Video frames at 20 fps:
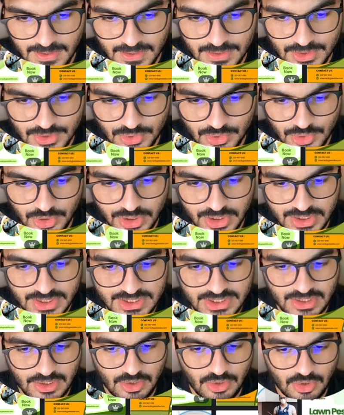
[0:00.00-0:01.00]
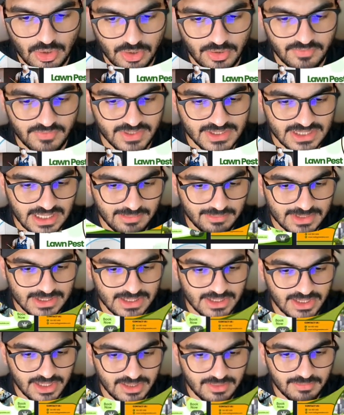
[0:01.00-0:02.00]
so you're going to see a lot of examples
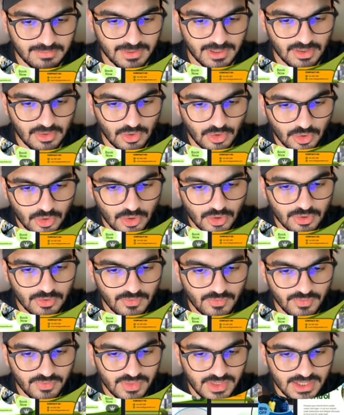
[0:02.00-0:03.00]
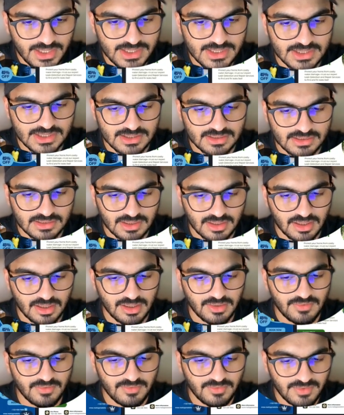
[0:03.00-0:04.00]
here, right? But all of these
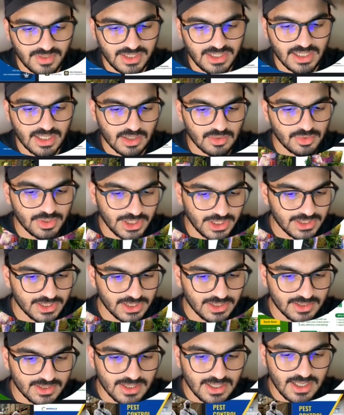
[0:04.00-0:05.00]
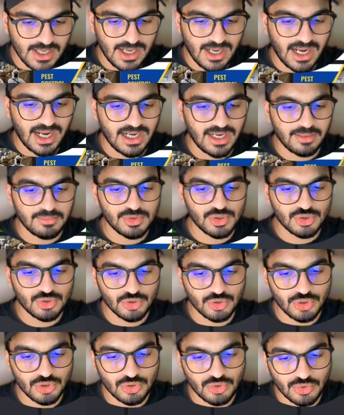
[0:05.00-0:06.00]
are very outdated and I'm
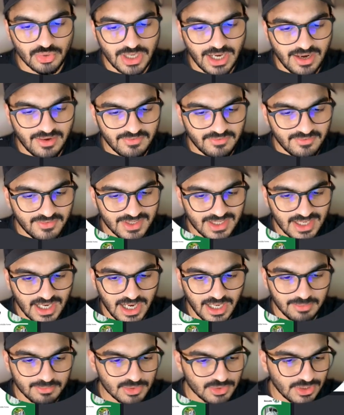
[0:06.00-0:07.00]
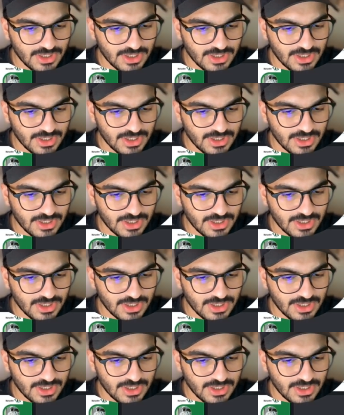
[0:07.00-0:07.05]
sure you don't have time. So